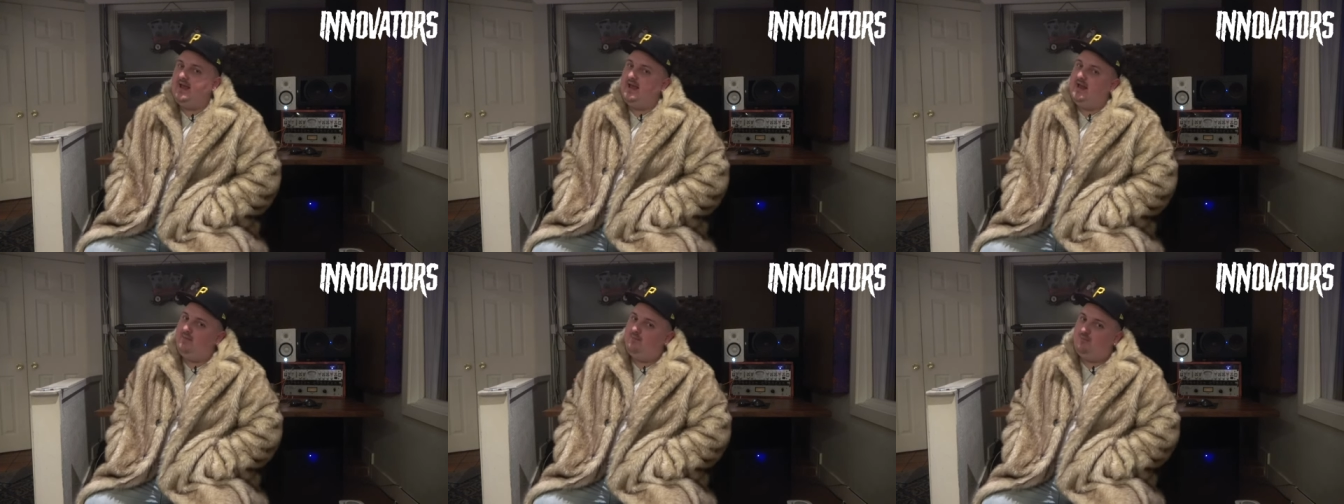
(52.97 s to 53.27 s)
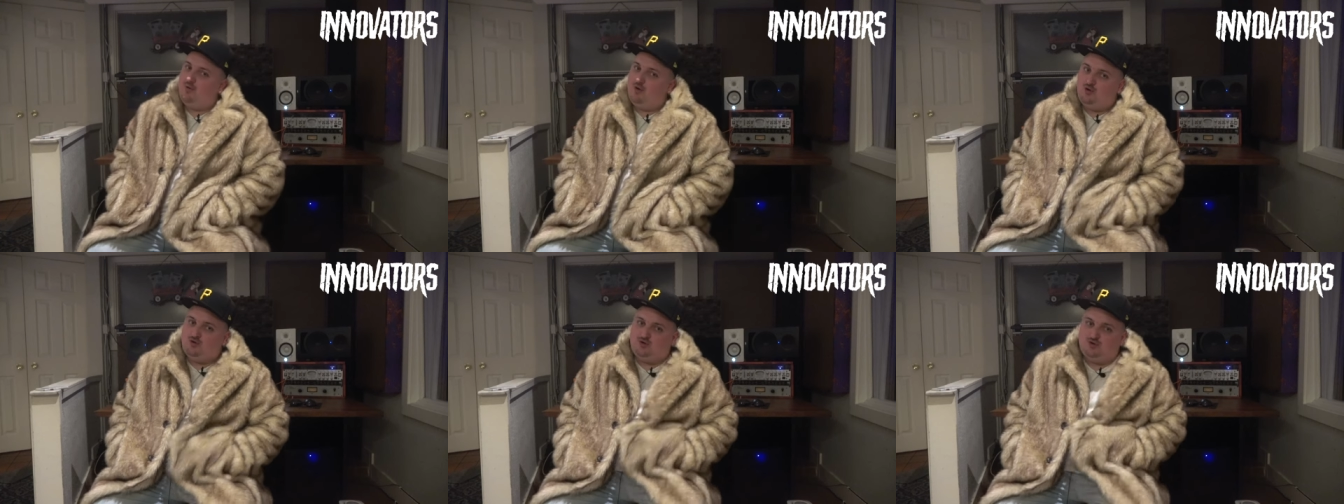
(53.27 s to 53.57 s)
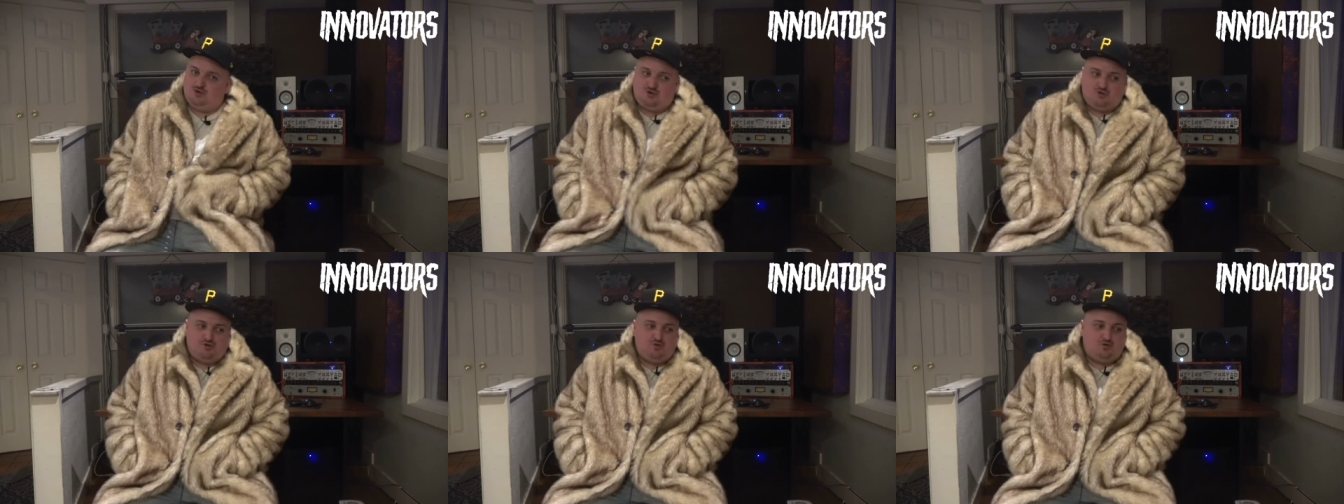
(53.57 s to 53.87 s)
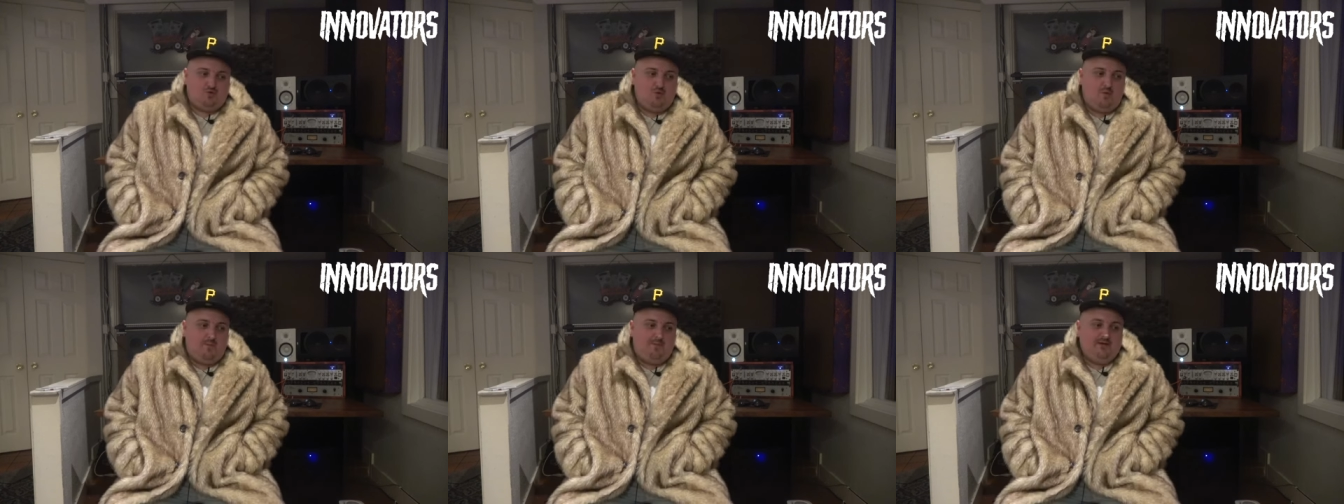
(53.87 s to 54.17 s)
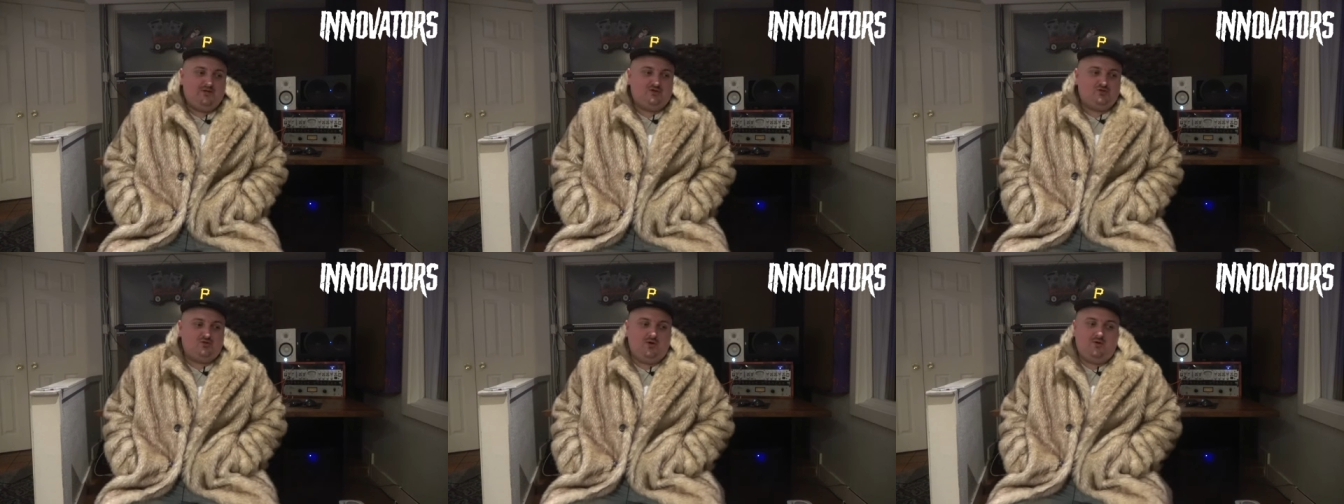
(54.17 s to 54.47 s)
hey, bro, you just threw a
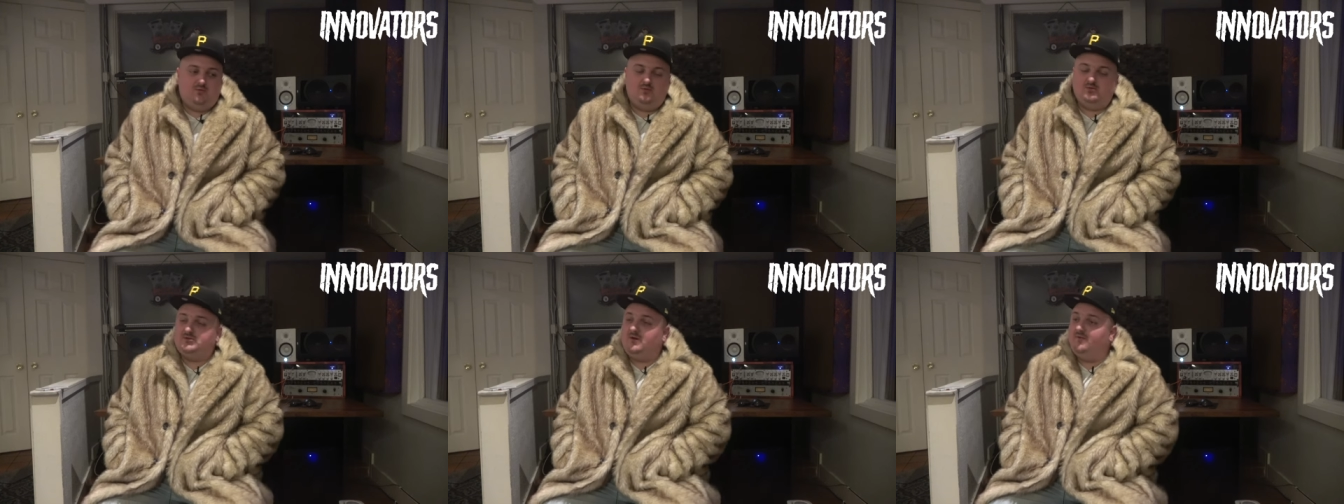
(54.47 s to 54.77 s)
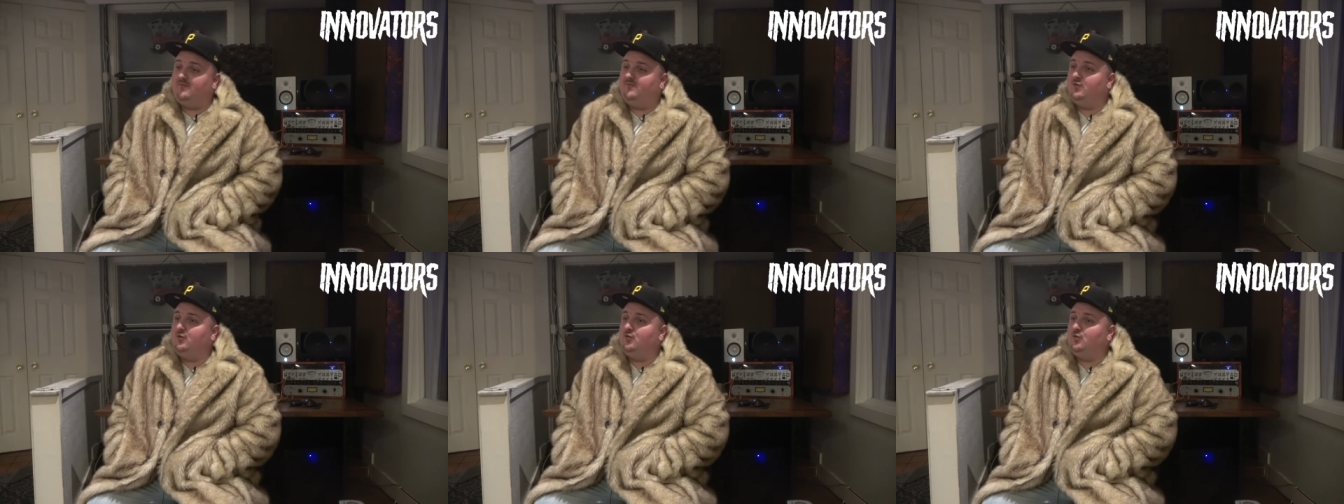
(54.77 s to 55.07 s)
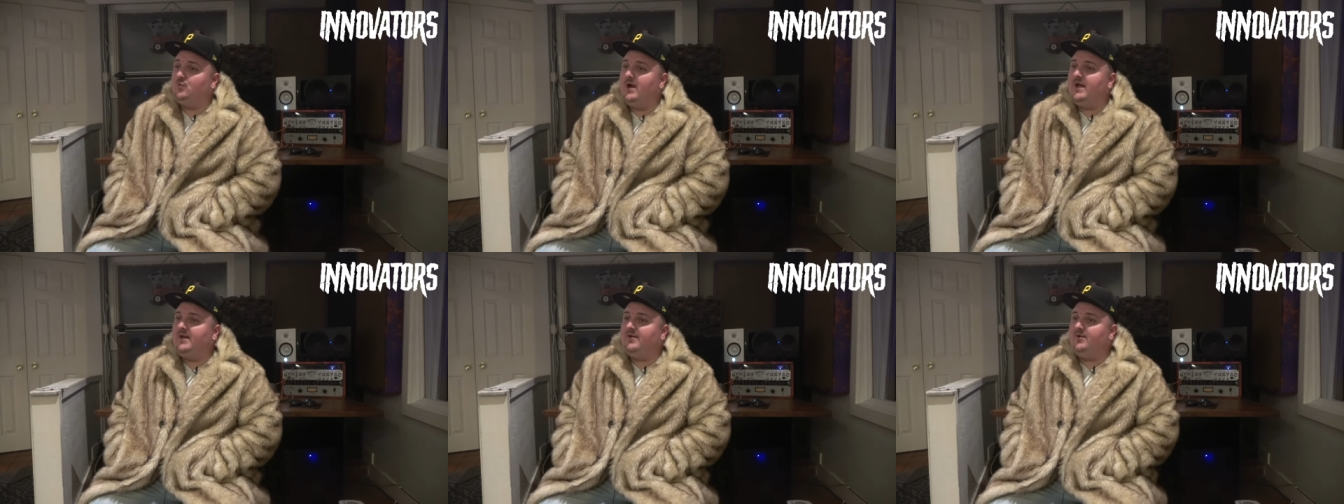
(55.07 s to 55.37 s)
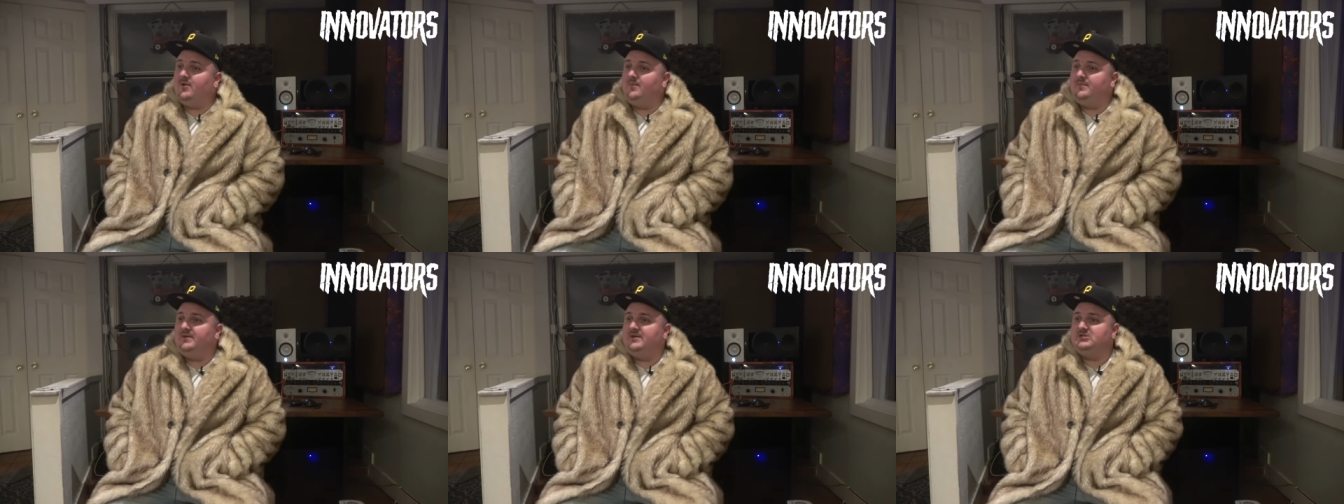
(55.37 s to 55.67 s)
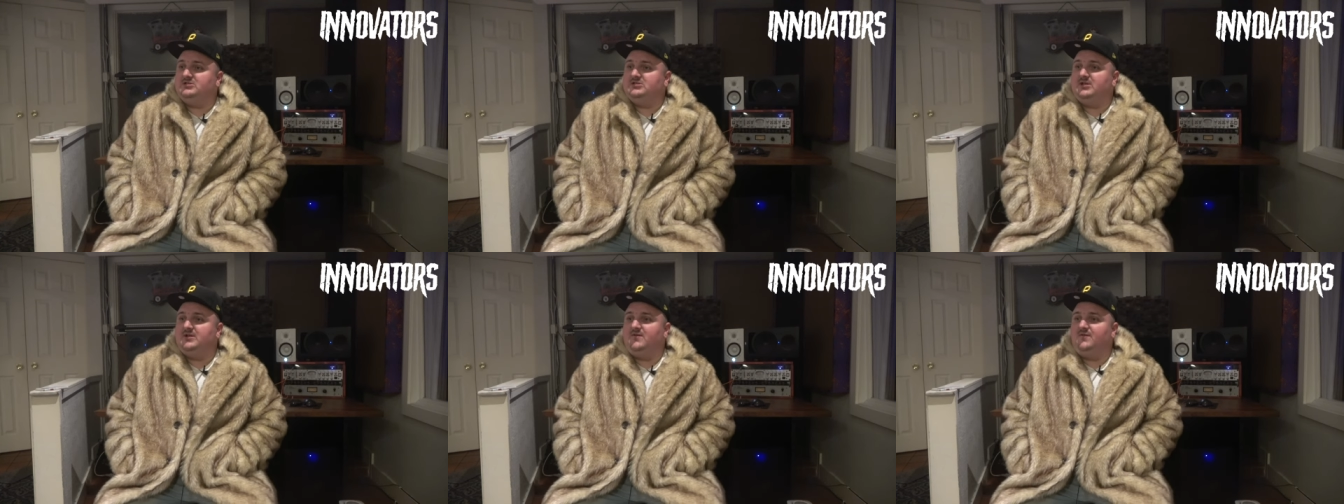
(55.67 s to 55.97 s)
picture up with some fool who ratted on me
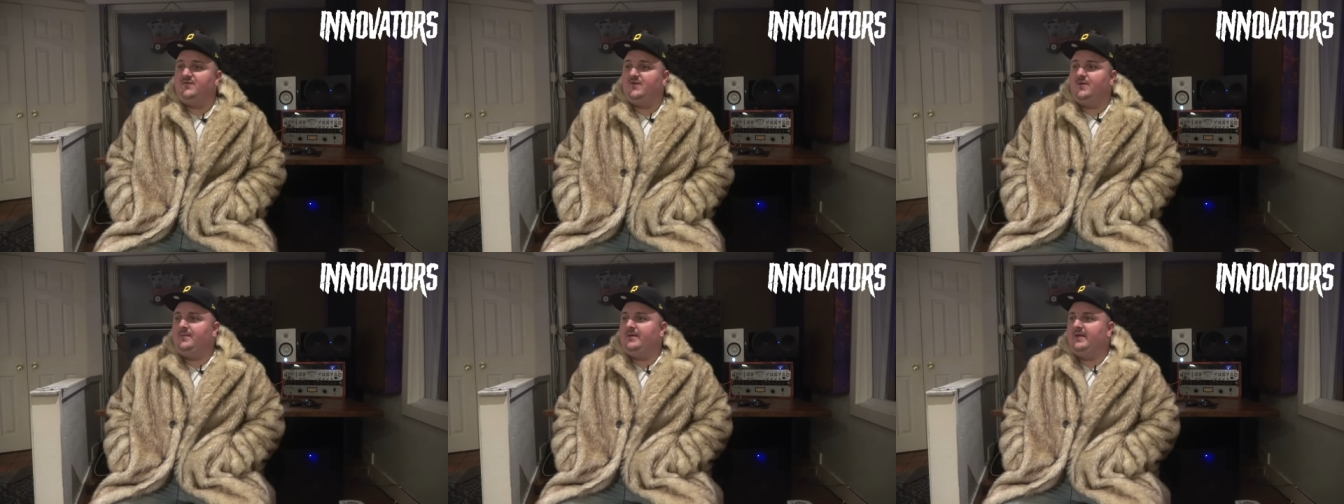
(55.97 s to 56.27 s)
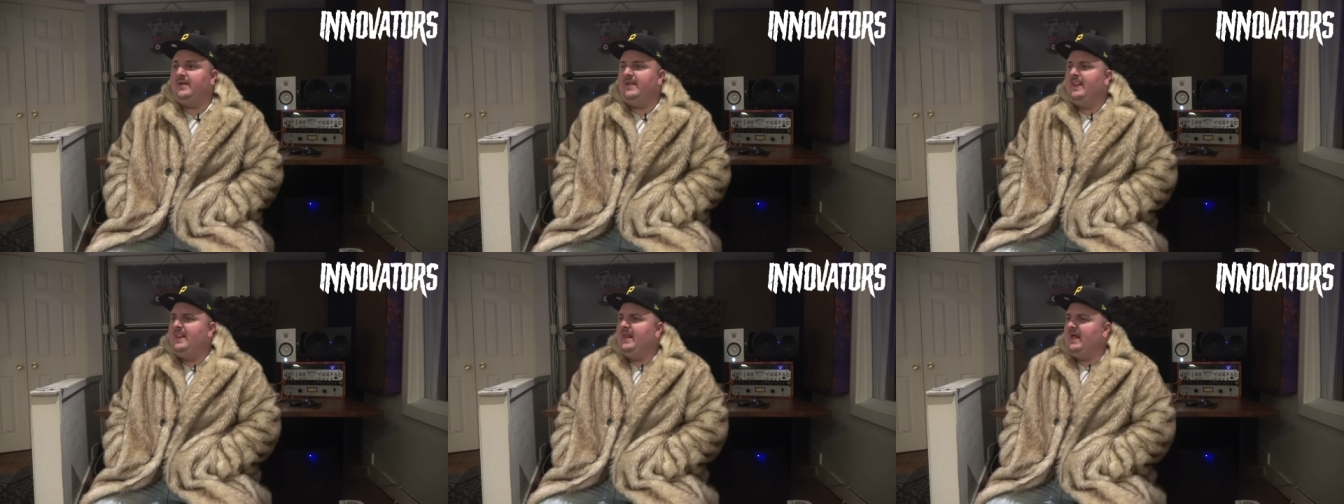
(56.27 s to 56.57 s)
and shit. You feel me?